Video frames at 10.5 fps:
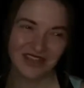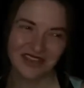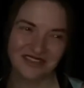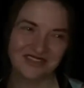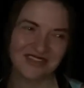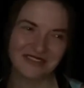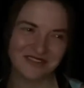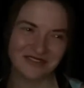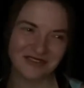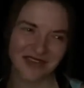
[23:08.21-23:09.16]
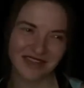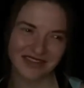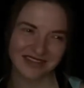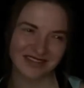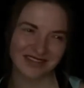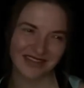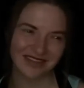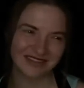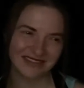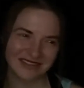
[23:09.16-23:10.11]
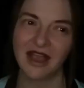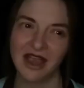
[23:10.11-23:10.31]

They're terrifying in the slightest.